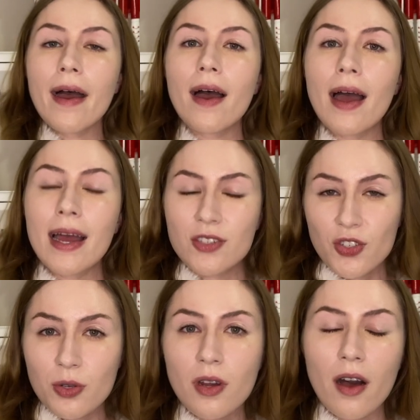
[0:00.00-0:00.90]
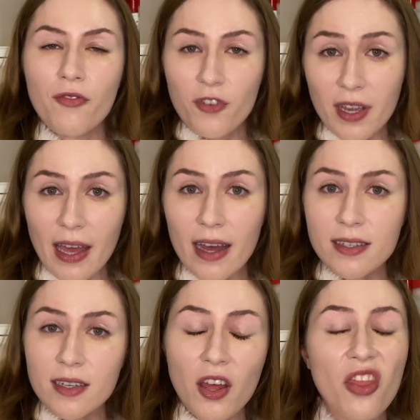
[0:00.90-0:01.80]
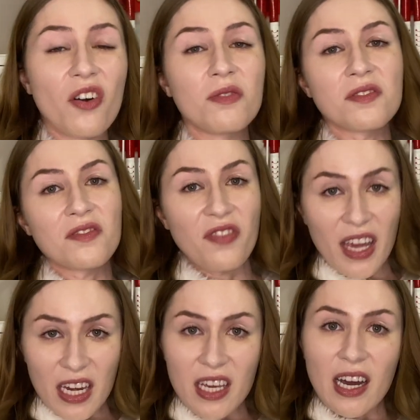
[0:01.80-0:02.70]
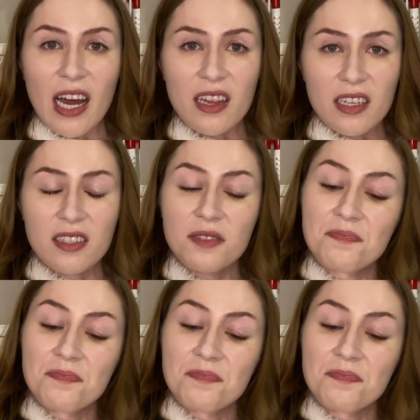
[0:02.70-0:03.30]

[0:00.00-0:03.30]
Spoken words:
And do not forget those veiny eyelids.